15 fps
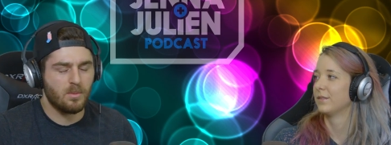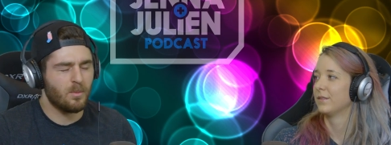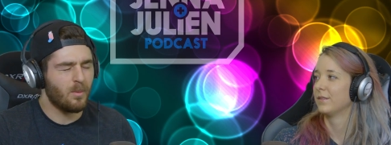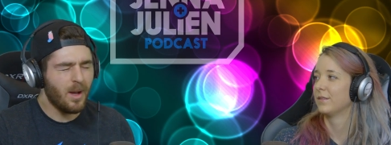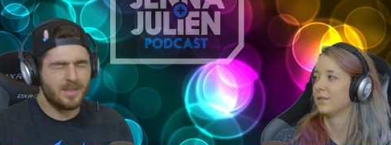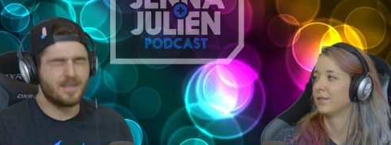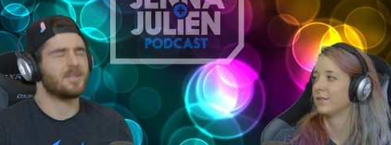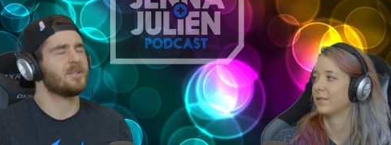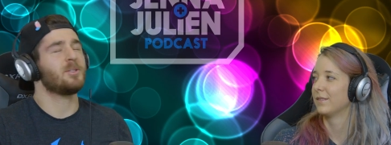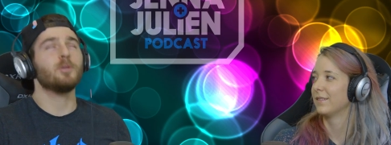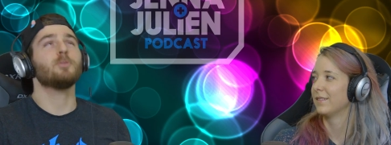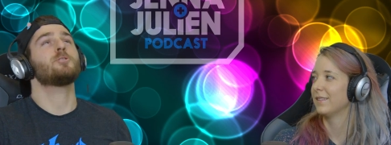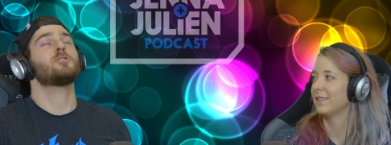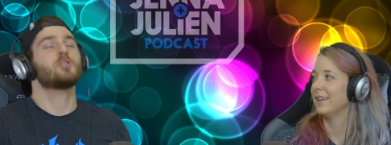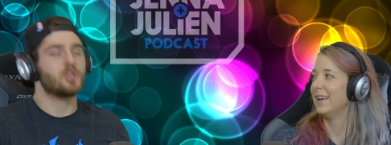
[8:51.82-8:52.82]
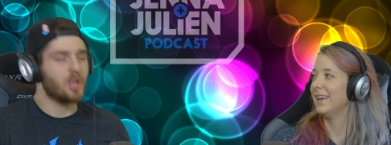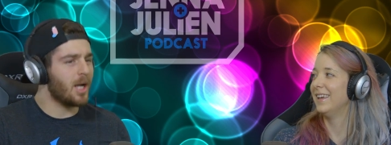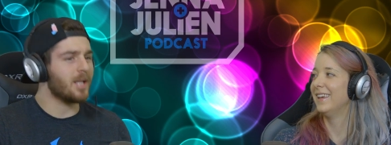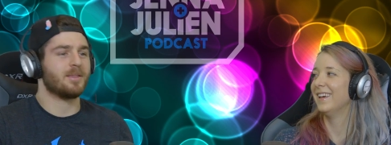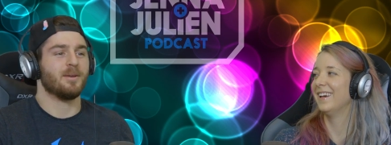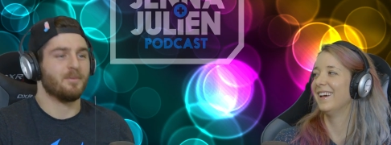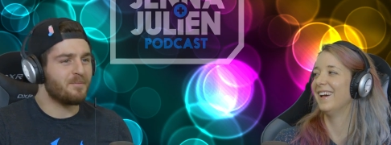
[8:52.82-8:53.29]
Speaker 1: what? Dude,
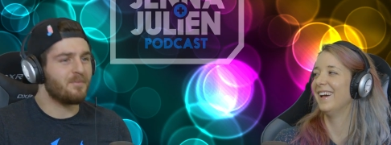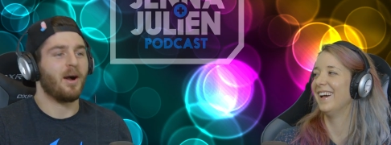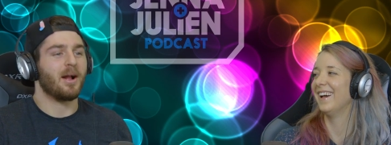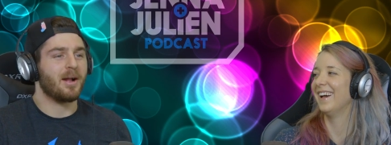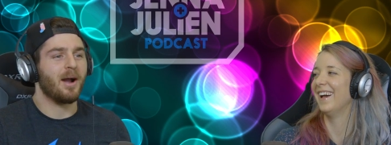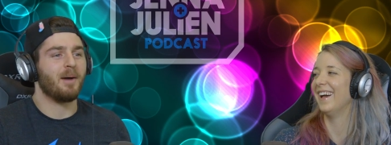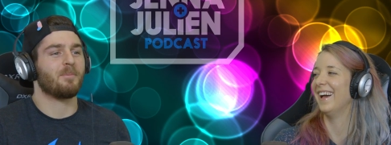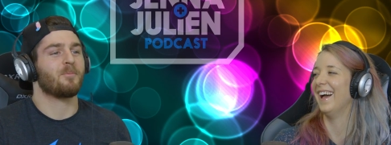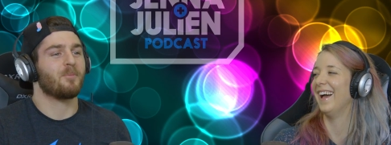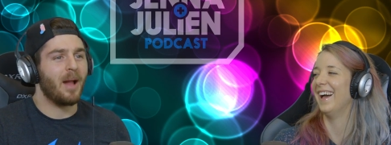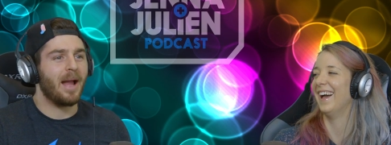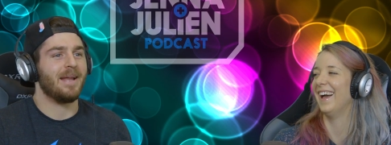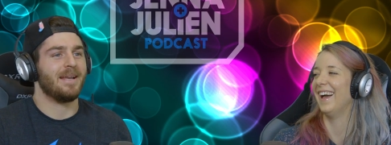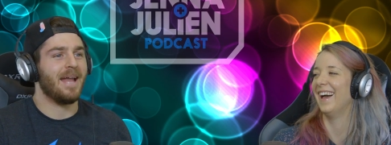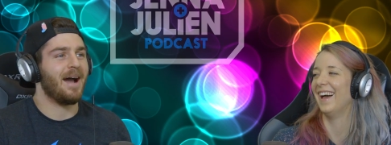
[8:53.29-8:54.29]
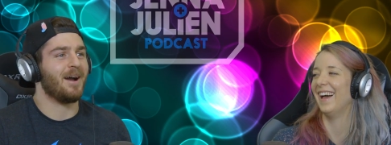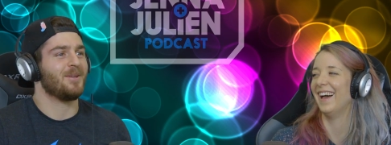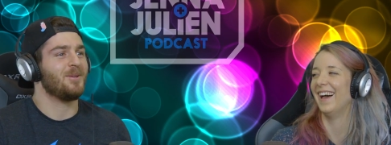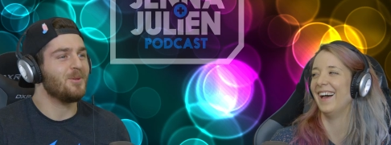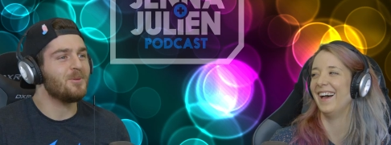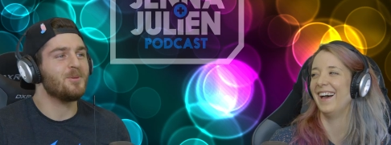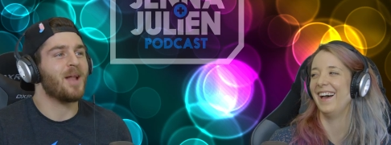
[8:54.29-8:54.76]
shut the fuck up right now.
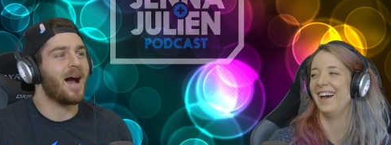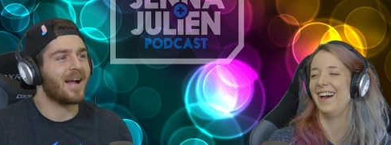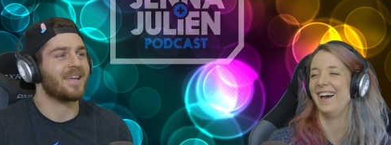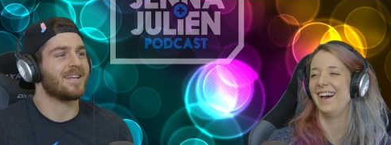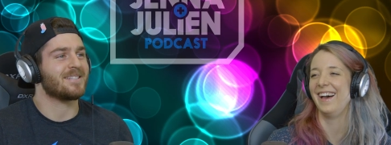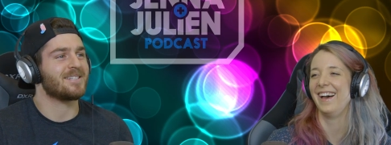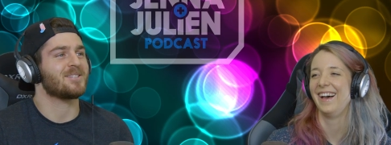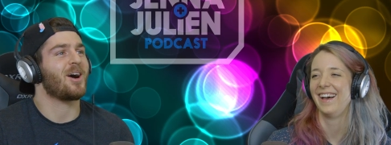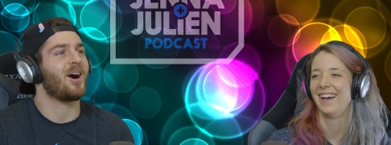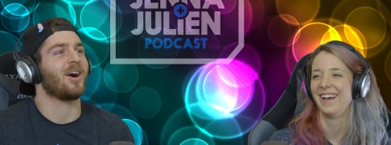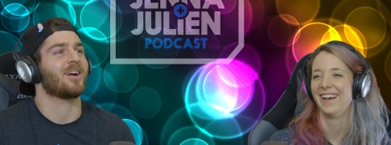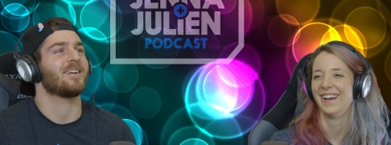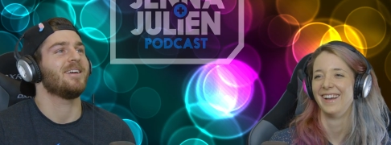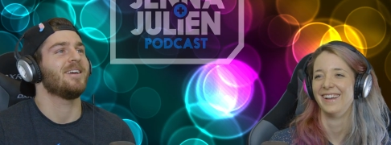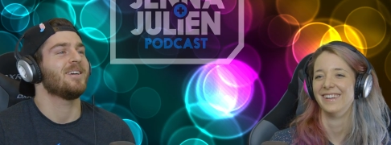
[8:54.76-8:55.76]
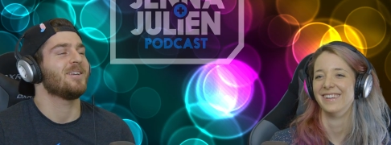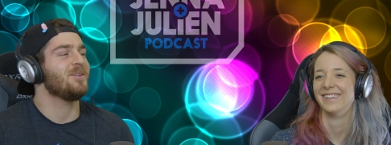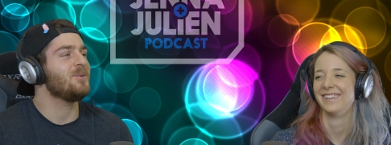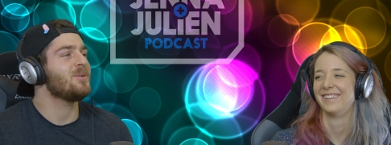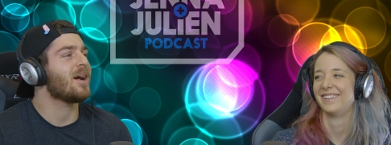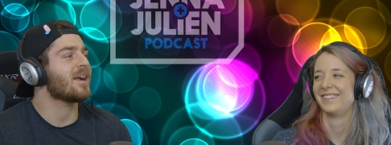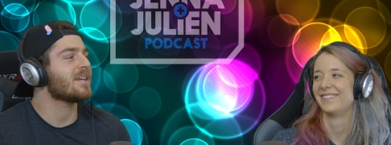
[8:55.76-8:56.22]
You do not get to talk.
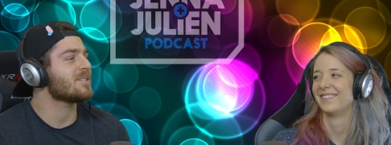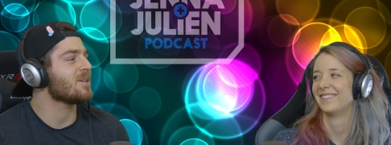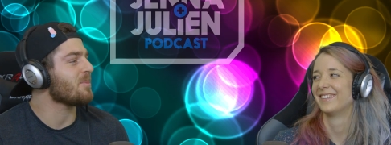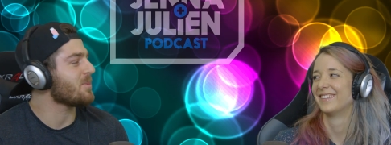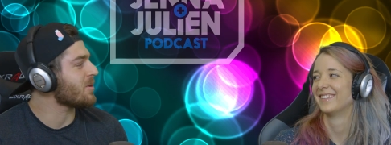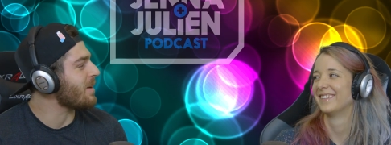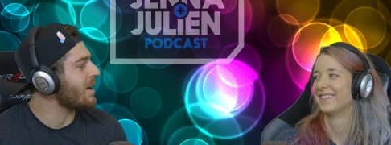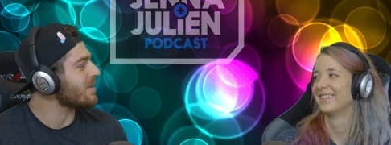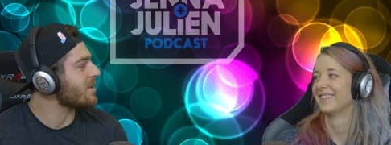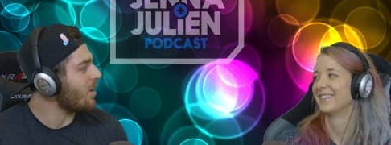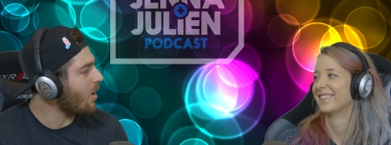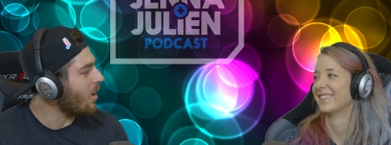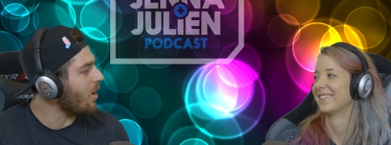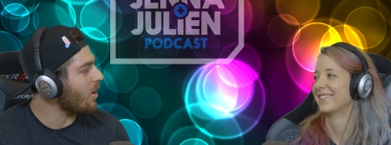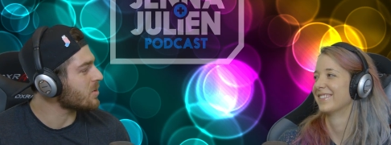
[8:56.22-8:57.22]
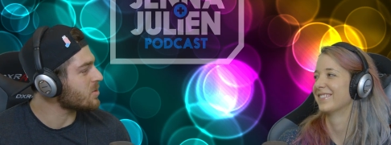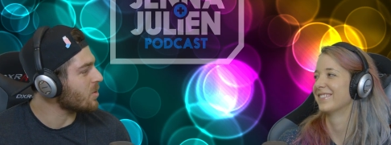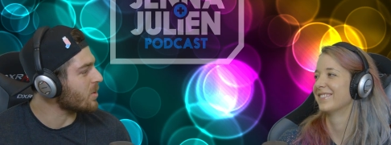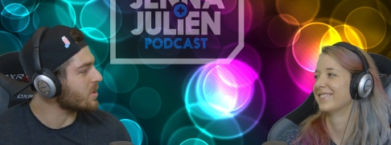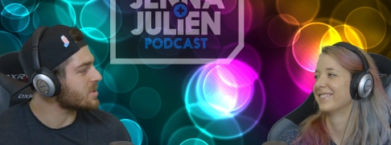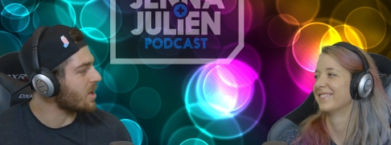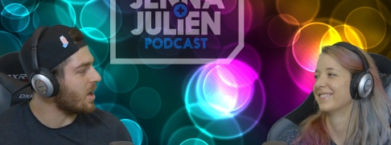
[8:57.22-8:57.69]
You do not get to open your mouth at all
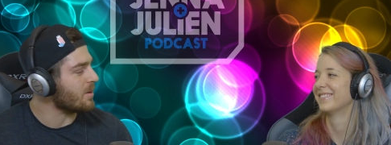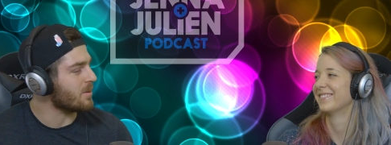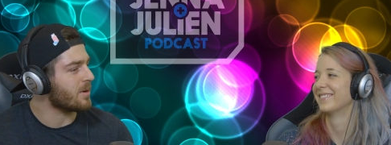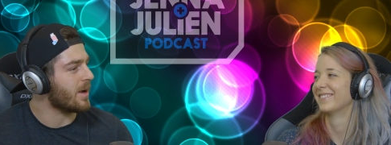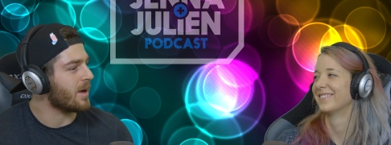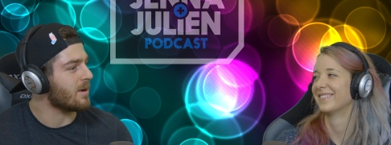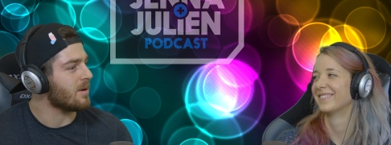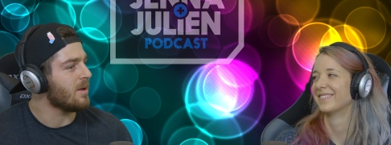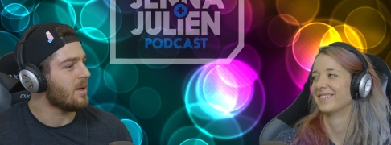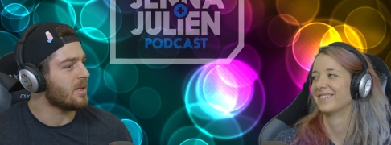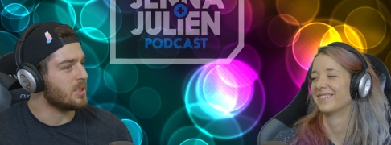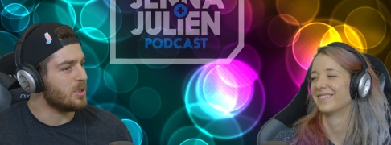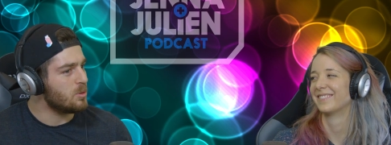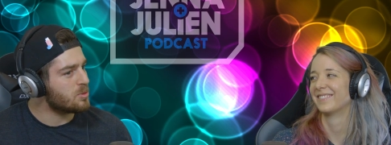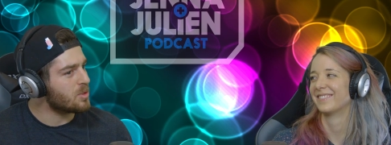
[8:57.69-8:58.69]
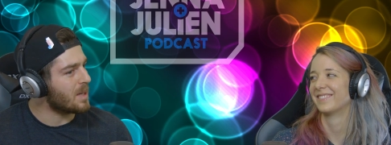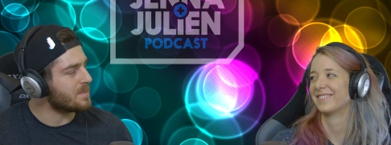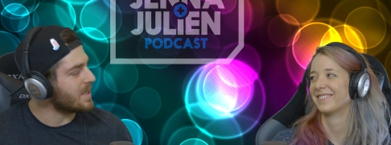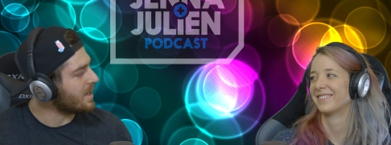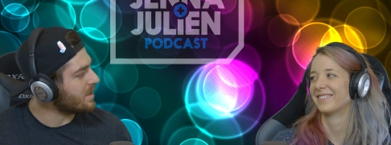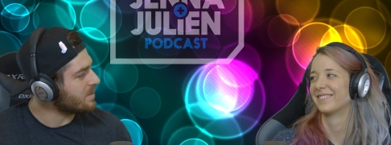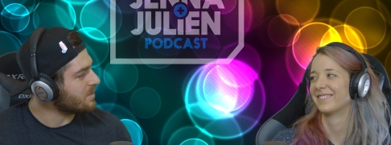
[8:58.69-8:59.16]
towards Conor McGregor. You
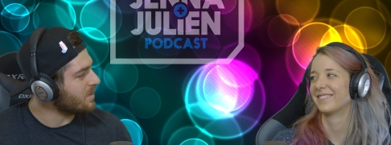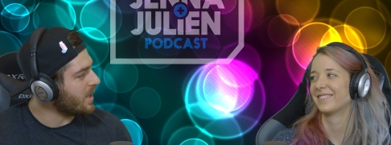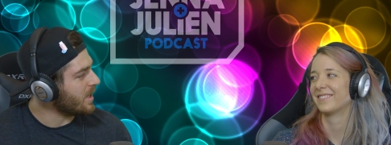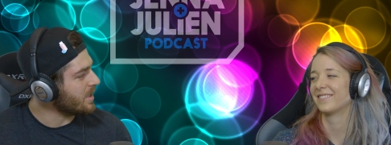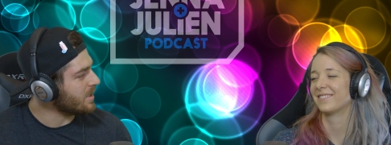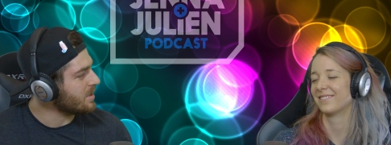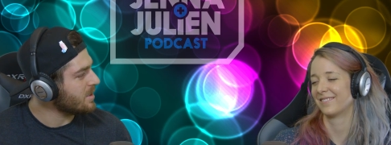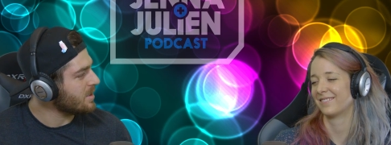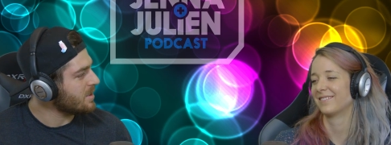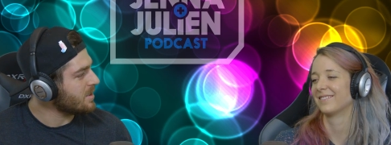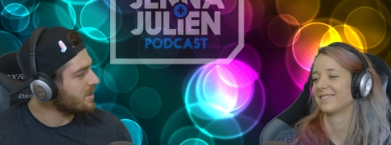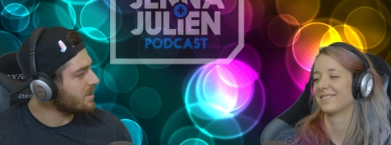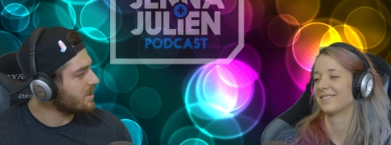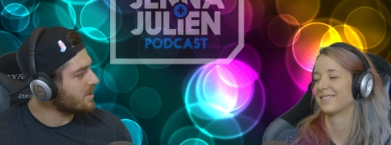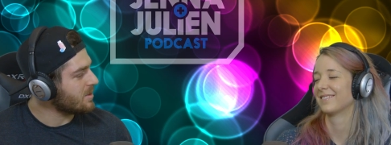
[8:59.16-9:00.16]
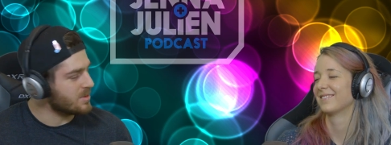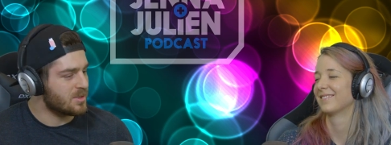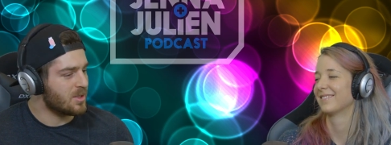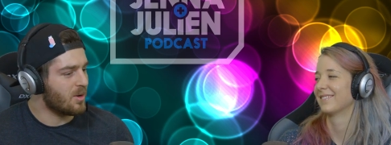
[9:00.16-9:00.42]
dropped out of the fight. Mm. There's